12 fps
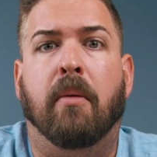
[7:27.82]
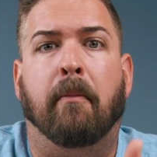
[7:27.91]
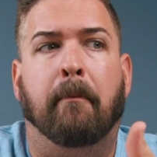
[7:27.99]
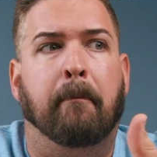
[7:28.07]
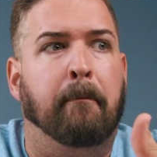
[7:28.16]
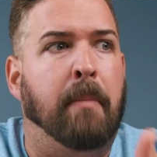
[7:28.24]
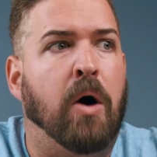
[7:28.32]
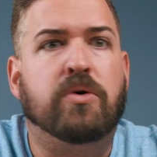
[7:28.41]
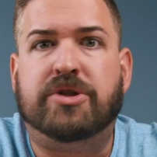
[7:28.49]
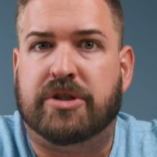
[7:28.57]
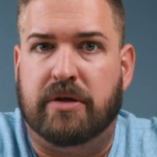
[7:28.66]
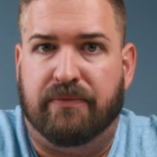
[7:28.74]

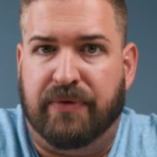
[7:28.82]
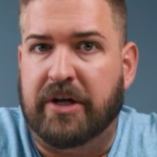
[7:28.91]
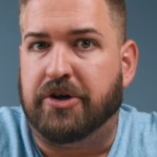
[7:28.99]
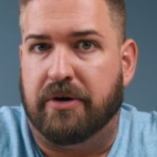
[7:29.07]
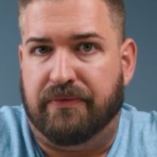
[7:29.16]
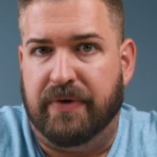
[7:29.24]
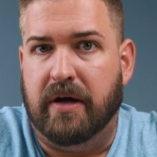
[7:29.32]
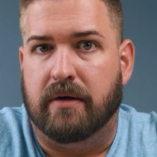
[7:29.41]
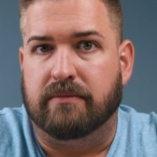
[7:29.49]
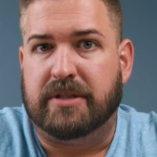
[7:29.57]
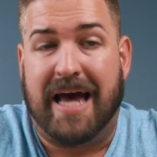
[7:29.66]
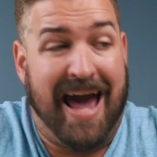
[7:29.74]
Most feature
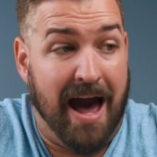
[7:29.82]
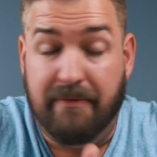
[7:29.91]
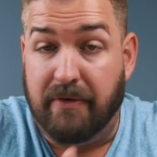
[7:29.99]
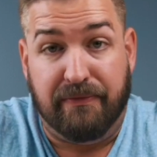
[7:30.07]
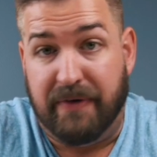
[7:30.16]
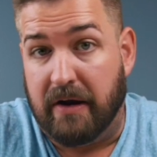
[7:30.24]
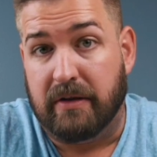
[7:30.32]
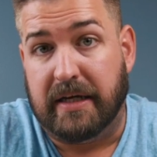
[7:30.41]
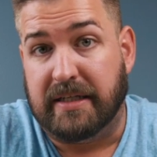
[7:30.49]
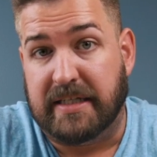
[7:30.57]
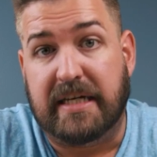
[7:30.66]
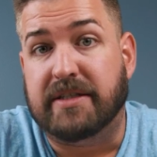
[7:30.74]
films have a
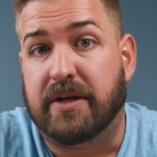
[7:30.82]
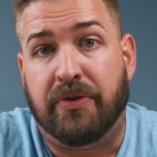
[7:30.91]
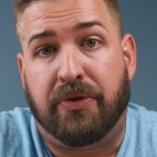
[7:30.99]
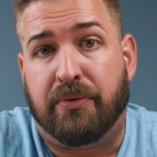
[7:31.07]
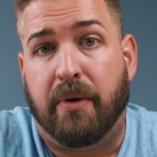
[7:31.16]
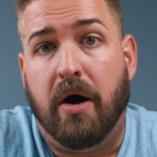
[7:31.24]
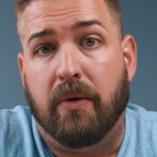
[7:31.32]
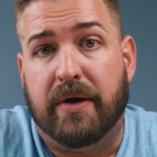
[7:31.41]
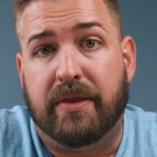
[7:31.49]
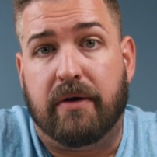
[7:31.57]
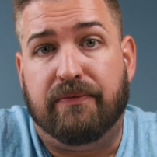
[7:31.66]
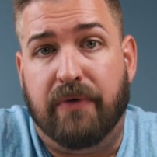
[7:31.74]
fairly decent throw
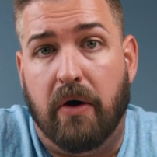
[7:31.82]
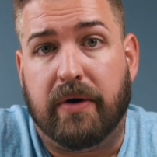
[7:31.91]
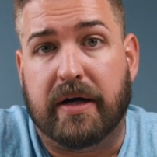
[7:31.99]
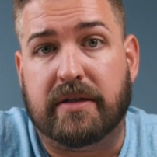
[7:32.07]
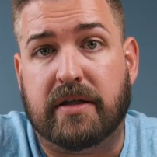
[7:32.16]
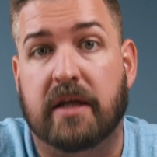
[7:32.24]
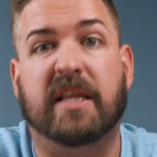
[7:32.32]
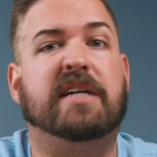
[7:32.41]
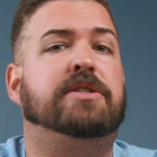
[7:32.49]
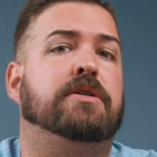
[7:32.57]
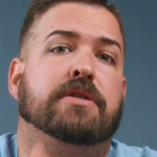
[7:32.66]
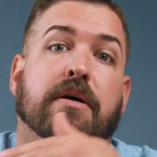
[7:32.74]
in their focus,
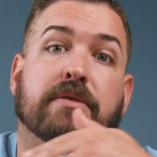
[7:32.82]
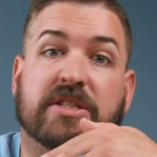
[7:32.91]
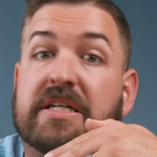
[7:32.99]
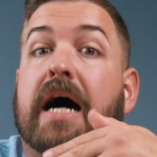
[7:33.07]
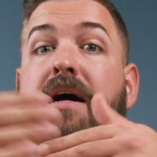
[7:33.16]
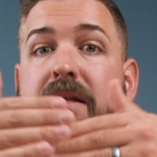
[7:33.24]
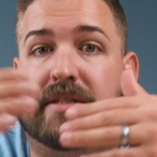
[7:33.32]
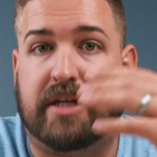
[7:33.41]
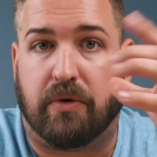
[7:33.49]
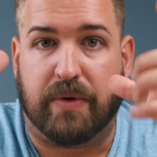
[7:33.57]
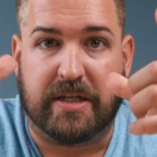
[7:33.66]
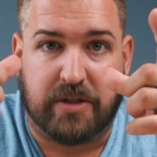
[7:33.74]
unless there's a
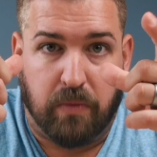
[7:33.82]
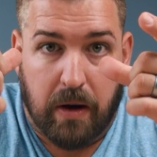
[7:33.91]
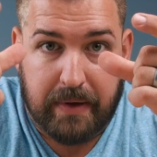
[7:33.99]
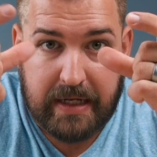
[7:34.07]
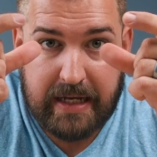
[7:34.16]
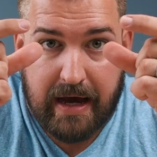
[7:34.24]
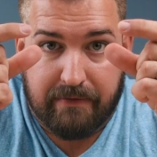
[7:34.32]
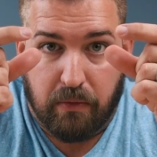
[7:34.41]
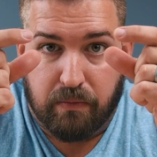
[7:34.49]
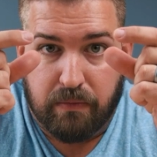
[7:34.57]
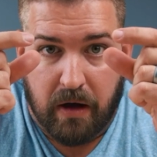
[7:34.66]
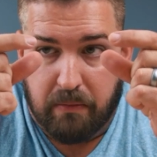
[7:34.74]
stylistic reason why we need to have
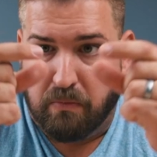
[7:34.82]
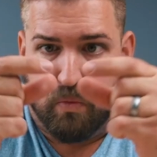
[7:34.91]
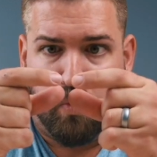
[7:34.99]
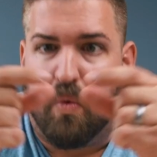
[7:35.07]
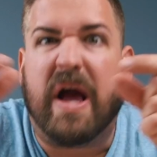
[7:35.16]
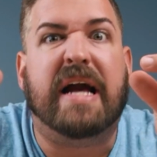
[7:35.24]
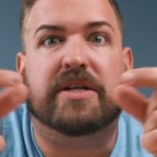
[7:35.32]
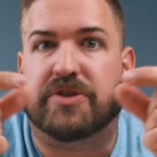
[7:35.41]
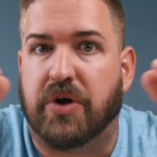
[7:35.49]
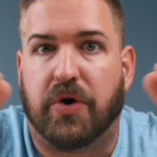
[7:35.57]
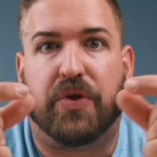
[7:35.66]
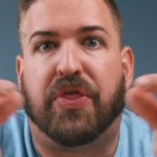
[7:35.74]
a
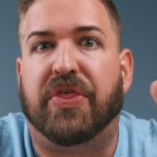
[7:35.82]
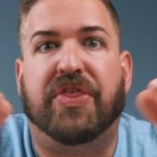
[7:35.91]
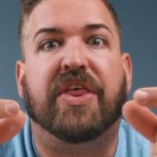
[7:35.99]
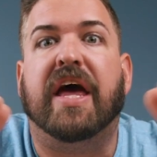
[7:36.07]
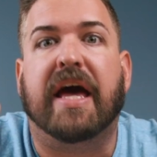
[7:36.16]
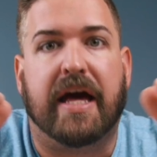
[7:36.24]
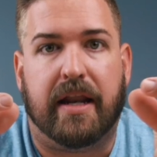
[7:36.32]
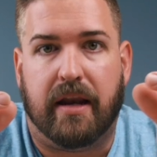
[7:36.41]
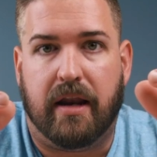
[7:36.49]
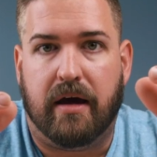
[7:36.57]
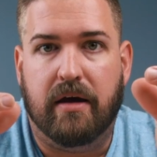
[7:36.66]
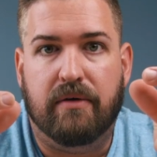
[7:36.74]
razor
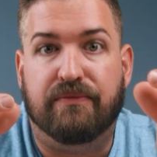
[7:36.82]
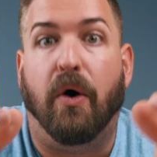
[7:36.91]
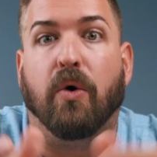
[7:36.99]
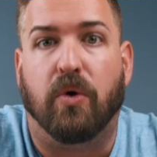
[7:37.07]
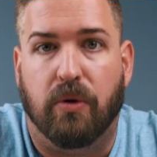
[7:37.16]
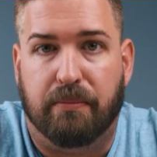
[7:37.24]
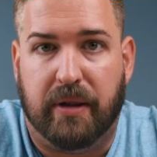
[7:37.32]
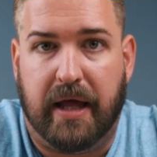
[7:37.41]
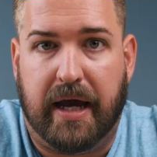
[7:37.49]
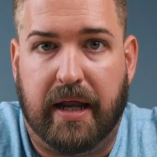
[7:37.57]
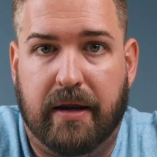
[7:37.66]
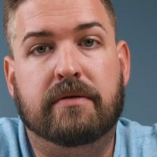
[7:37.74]
thin focal
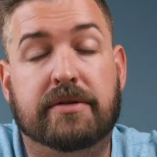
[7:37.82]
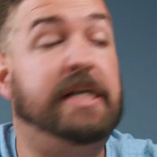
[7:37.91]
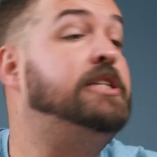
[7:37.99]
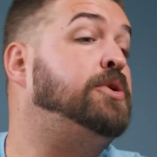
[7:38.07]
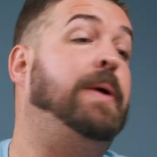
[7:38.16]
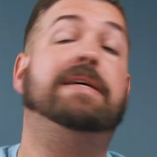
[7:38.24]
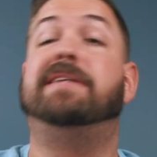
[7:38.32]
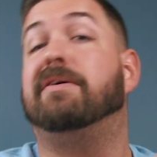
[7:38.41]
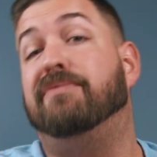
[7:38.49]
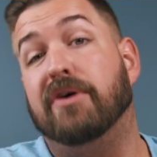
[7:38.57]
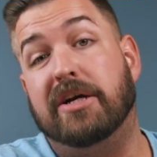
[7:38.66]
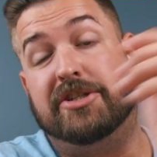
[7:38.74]
plane. De-squeezing
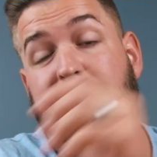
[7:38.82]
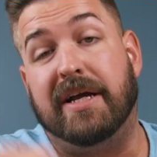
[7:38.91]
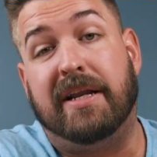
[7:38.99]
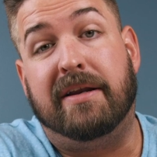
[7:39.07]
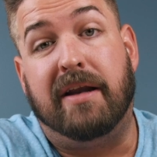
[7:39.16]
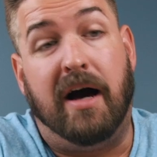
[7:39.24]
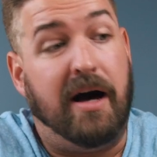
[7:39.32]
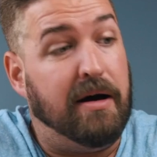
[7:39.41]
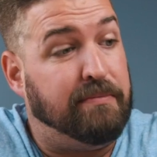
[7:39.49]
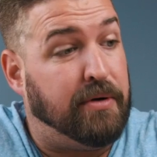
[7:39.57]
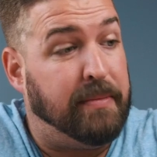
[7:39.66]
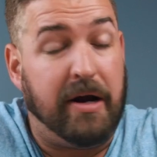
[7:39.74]
footage in
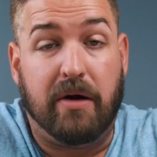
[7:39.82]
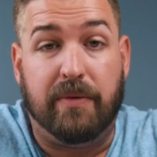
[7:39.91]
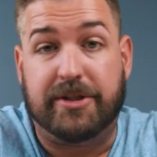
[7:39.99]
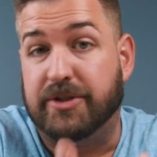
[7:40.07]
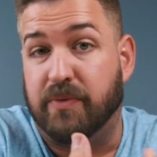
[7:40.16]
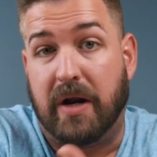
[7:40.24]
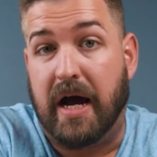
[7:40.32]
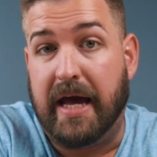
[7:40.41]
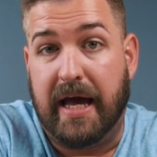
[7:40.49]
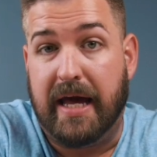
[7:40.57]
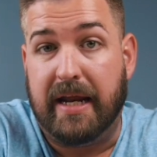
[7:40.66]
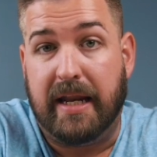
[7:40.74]
Premiere, which is what I
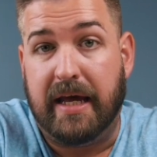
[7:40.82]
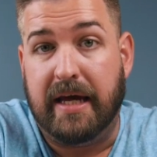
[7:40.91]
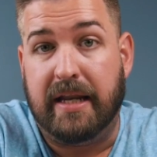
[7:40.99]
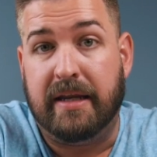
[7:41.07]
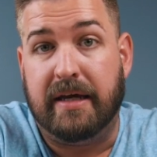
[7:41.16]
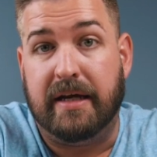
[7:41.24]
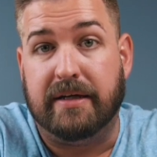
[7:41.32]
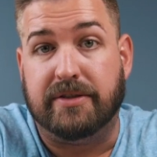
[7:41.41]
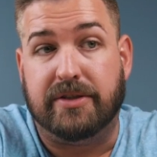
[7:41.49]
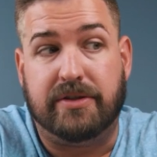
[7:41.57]
edit in, is